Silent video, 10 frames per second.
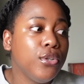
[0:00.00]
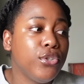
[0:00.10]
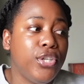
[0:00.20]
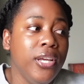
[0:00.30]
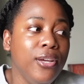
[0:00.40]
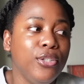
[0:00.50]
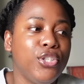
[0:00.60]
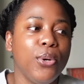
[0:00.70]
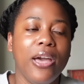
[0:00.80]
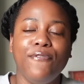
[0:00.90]

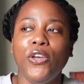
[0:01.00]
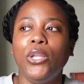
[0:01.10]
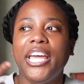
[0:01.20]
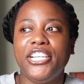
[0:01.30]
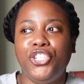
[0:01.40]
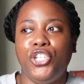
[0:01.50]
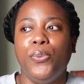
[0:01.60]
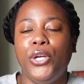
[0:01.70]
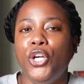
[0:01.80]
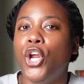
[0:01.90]
So I feel like she
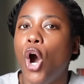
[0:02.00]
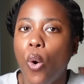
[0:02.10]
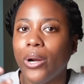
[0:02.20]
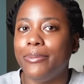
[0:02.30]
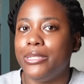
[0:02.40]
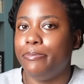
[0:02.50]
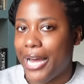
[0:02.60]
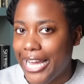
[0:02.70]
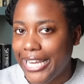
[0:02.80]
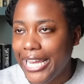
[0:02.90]
would know what I was
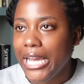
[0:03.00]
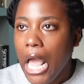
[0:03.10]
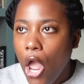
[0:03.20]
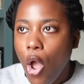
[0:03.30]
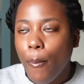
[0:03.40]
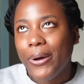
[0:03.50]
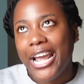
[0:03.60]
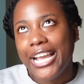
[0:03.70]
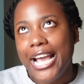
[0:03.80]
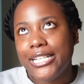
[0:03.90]
buying. But
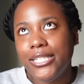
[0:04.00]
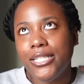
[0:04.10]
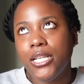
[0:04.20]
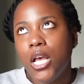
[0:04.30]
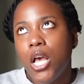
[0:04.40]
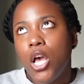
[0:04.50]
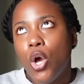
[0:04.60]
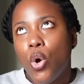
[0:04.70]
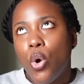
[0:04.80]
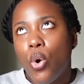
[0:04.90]
I guess
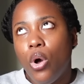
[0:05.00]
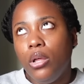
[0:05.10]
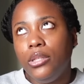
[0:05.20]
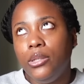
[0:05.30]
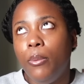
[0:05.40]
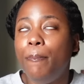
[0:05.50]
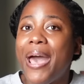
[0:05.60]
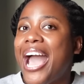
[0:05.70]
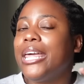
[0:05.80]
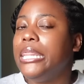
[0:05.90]

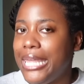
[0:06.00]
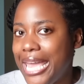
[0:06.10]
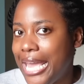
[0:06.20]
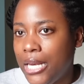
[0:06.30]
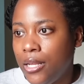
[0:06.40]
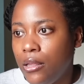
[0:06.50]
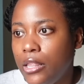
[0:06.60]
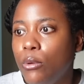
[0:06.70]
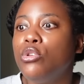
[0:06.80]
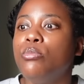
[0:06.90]
back then
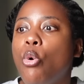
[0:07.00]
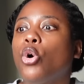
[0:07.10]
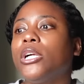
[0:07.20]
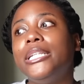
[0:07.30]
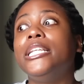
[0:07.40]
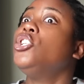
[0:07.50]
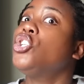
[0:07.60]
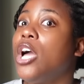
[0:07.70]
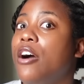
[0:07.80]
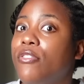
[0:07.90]
it was more
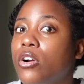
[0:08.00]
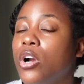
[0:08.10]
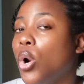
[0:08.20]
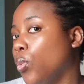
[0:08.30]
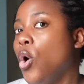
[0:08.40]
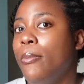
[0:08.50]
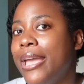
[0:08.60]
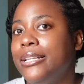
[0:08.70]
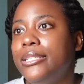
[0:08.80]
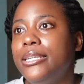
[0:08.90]
clinch cover
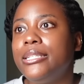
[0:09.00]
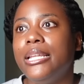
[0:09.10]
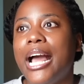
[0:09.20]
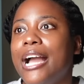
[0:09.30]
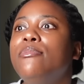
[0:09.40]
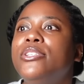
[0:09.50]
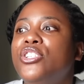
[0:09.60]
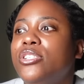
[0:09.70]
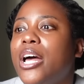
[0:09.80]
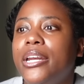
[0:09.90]
romances, and I was
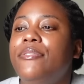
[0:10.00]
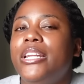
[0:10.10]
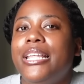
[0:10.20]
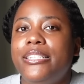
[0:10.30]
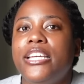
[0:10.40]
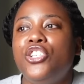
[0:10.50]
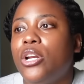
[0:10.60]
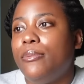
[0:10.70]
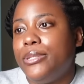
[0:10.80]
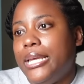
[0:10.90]
just not even in that section.
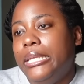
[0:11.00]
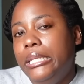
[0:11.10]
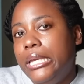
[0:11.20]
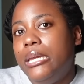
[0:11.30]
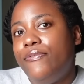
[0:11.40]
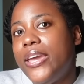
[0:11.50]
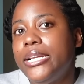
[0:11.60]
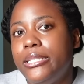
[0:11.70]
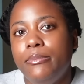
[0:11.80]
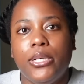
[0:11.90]
I was like looking at
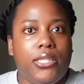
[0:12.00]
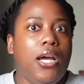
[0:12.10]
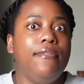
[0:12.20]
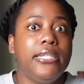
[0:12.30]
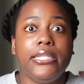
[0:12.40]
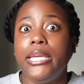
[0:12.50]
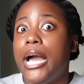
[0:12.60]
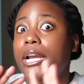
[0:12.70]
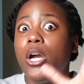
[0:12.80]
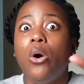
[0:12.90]
fantasy books, and obviously
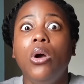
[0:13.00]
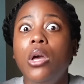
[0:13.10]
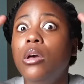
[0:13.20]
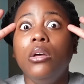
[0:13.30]
I know,